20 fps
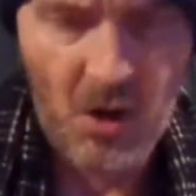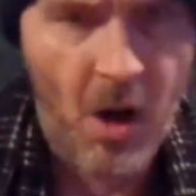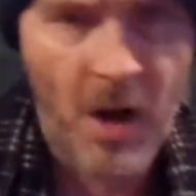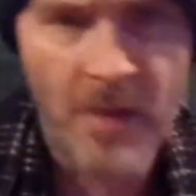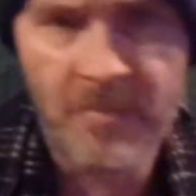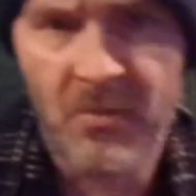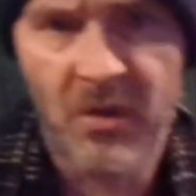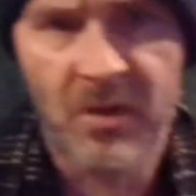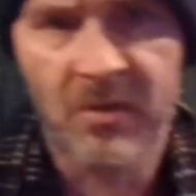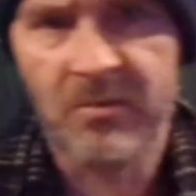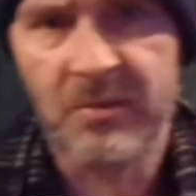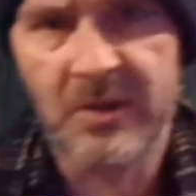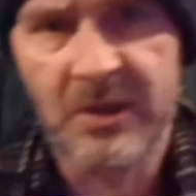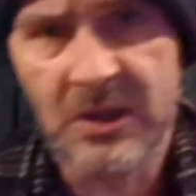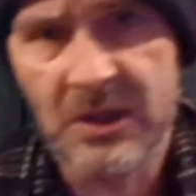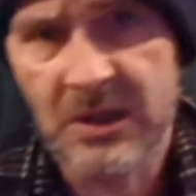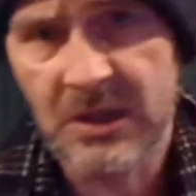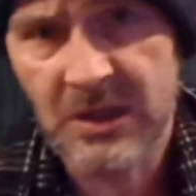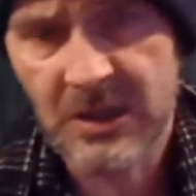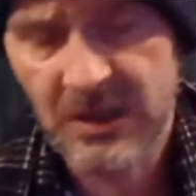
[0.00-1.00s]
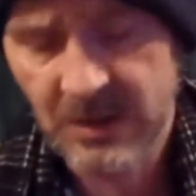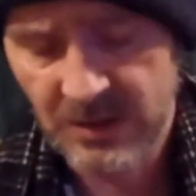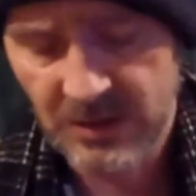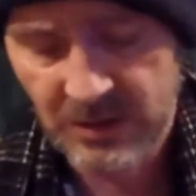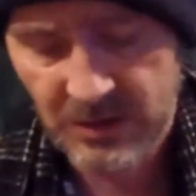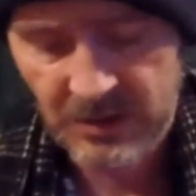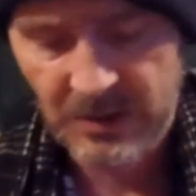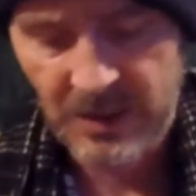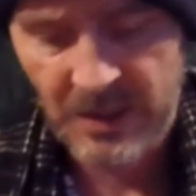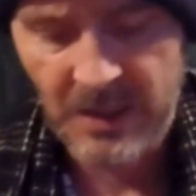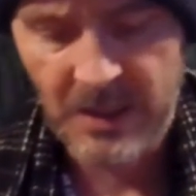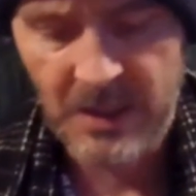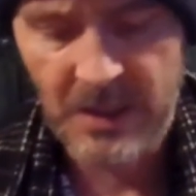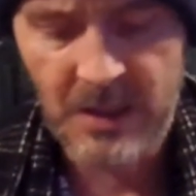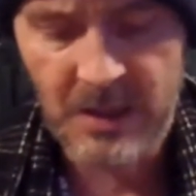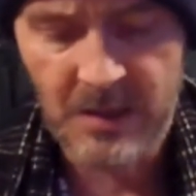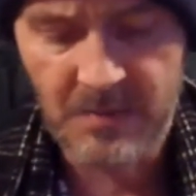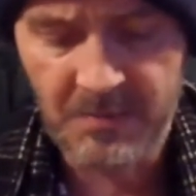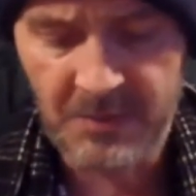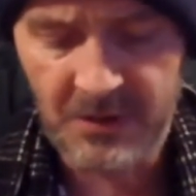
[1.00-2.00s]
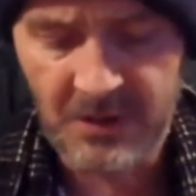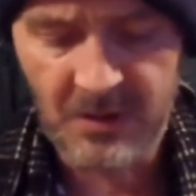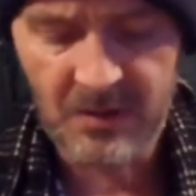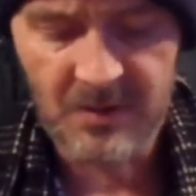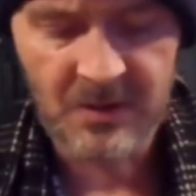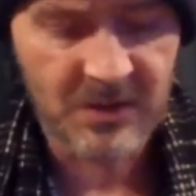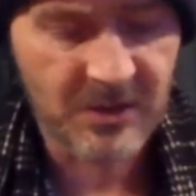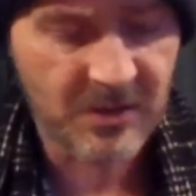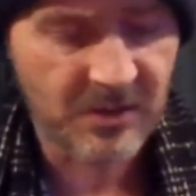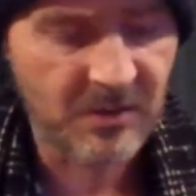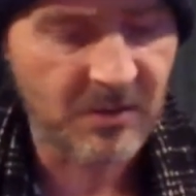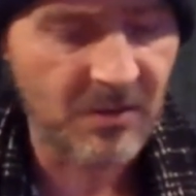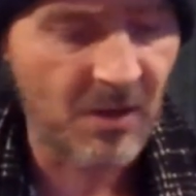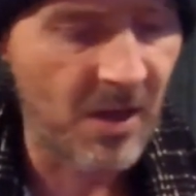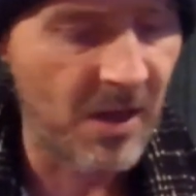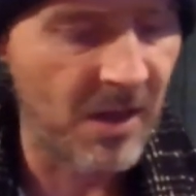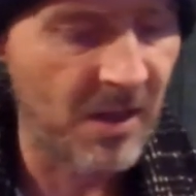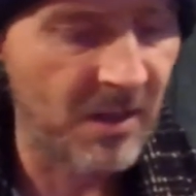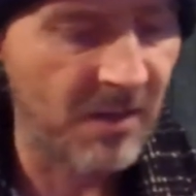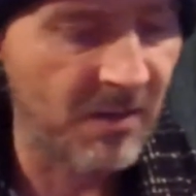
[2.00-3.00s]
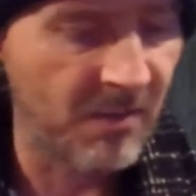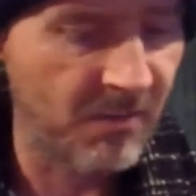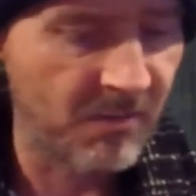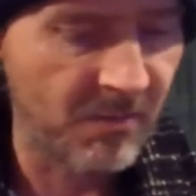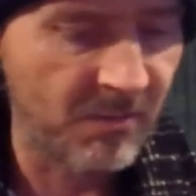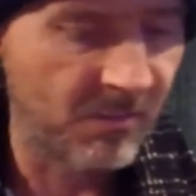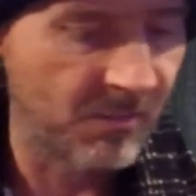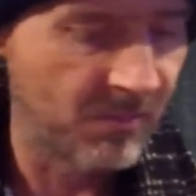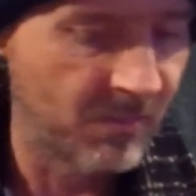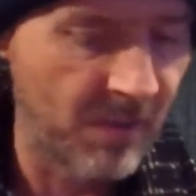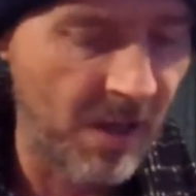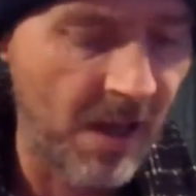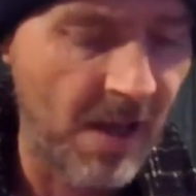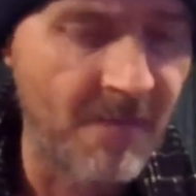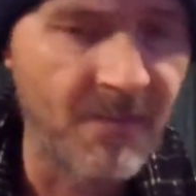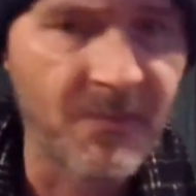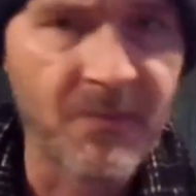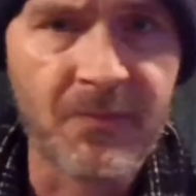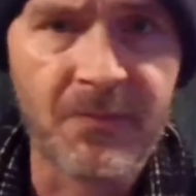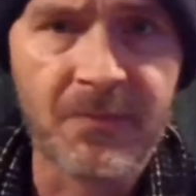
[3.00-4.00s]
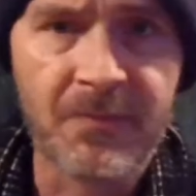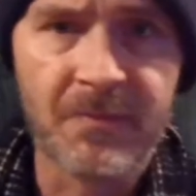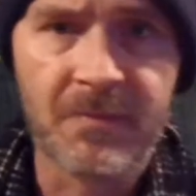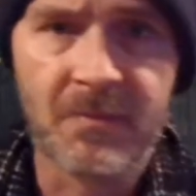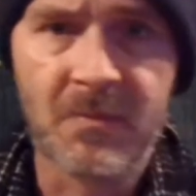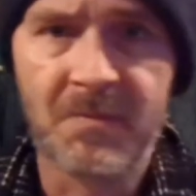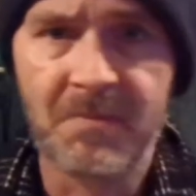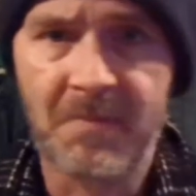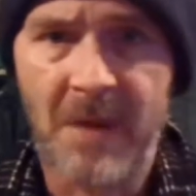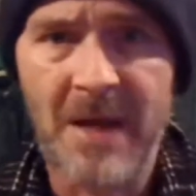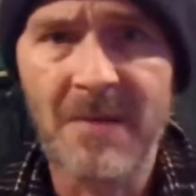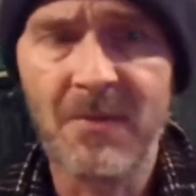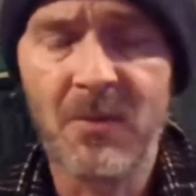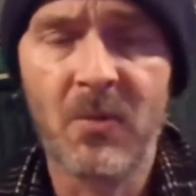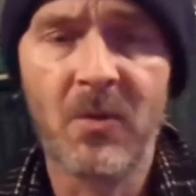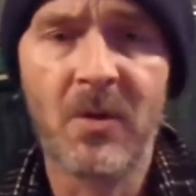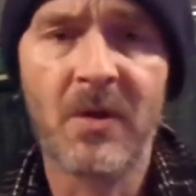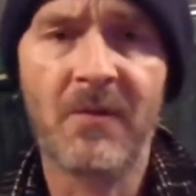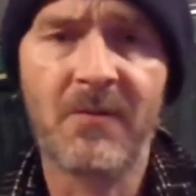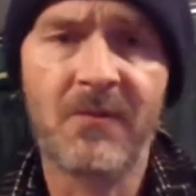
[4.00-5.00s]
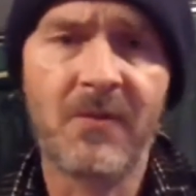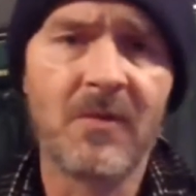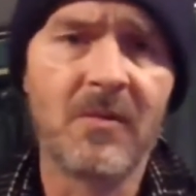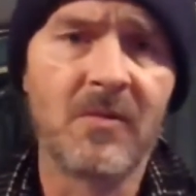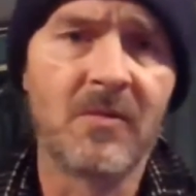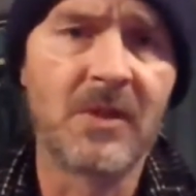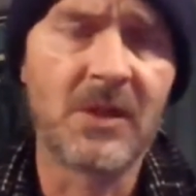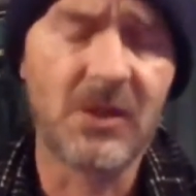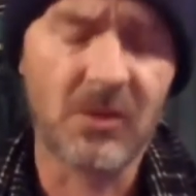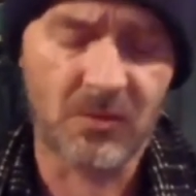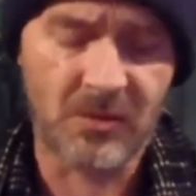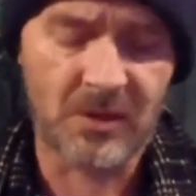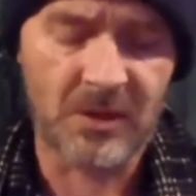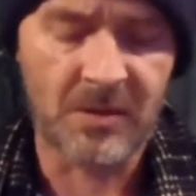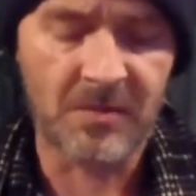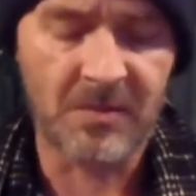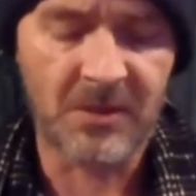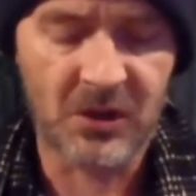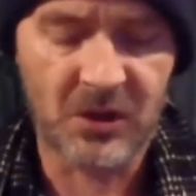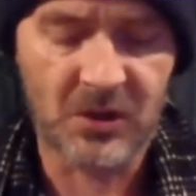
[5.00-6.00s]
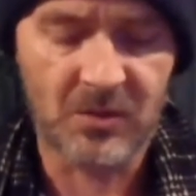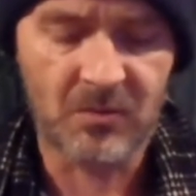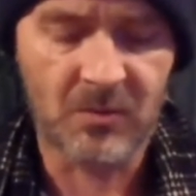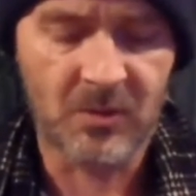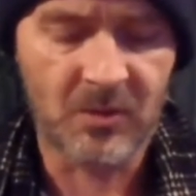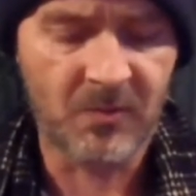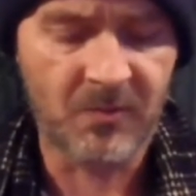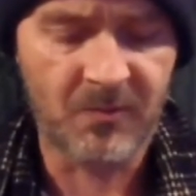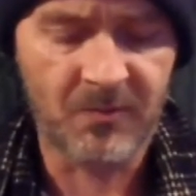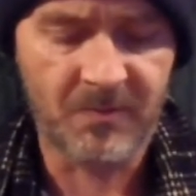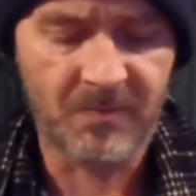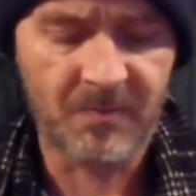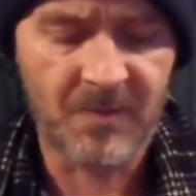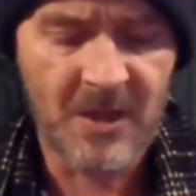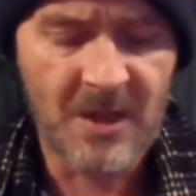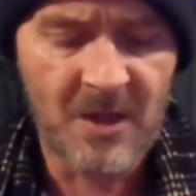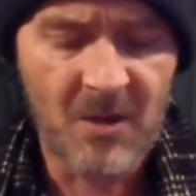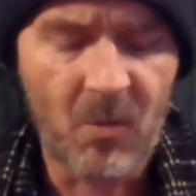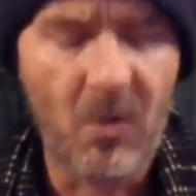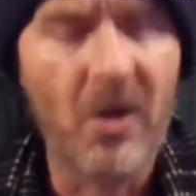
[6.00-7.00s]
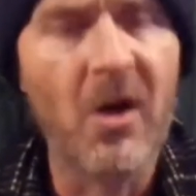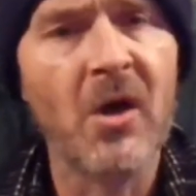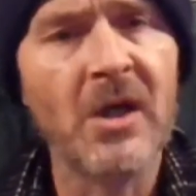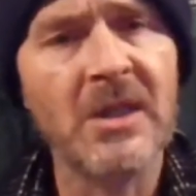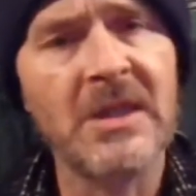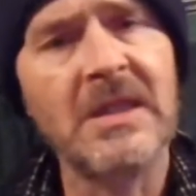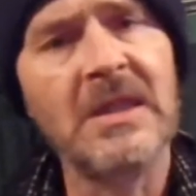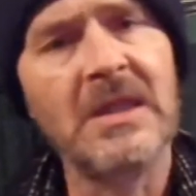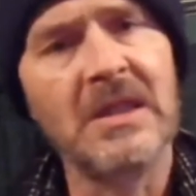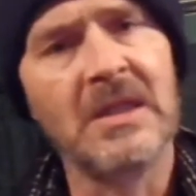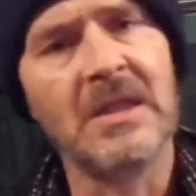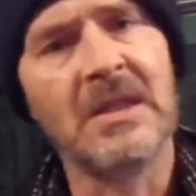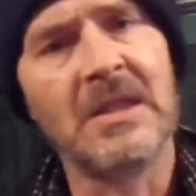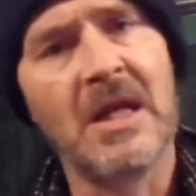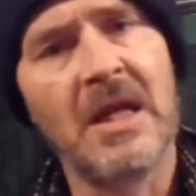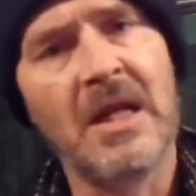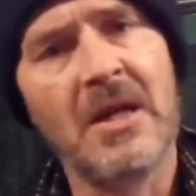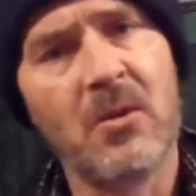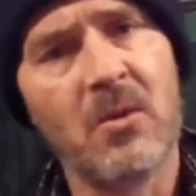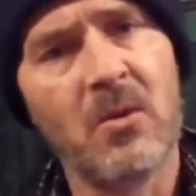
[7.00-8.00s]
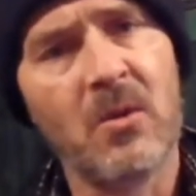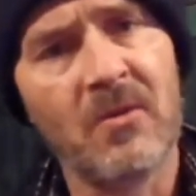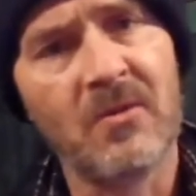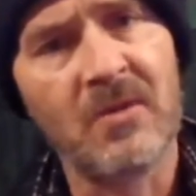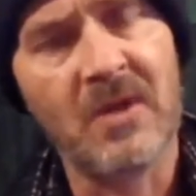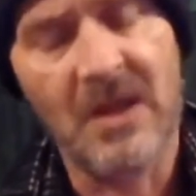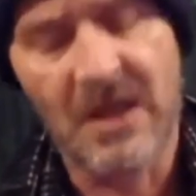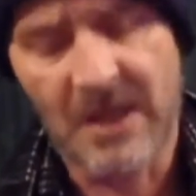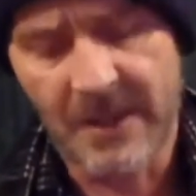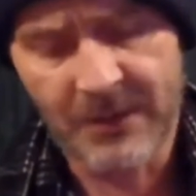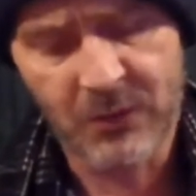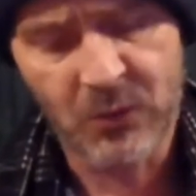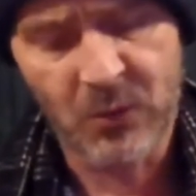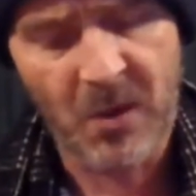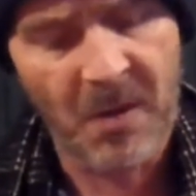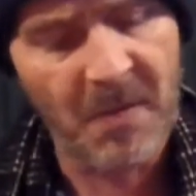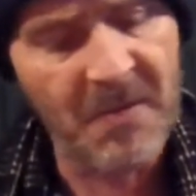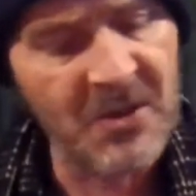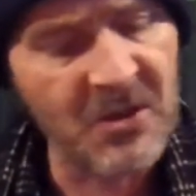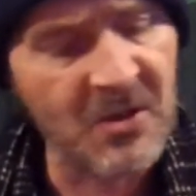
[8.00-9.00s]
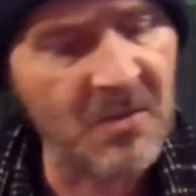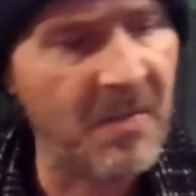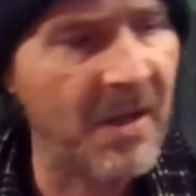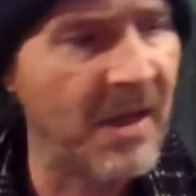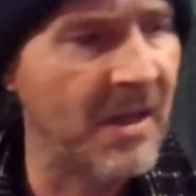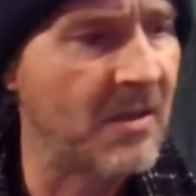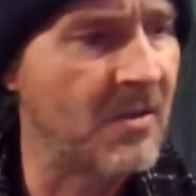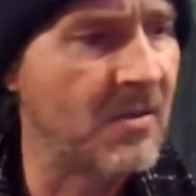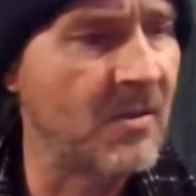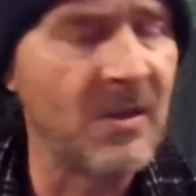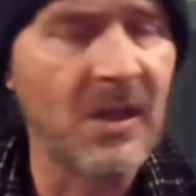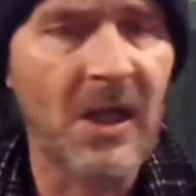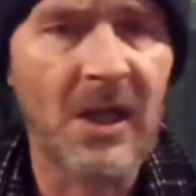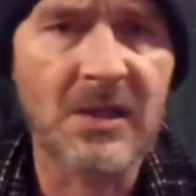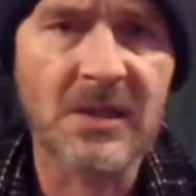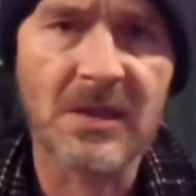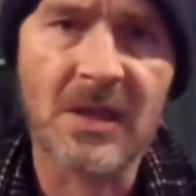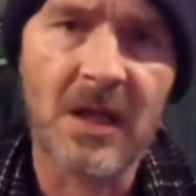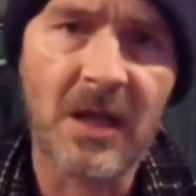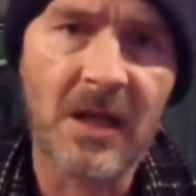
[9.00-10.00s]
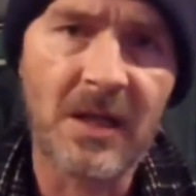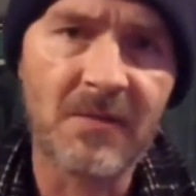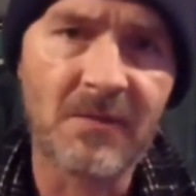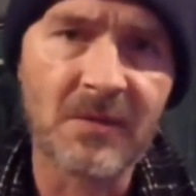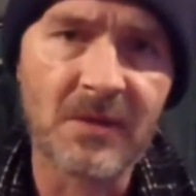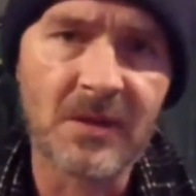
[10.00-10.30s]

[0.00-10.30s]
not registered because I have paperwork from the Registry Commission. Well, when I sent this letter off to the Electoral Commission back in 2011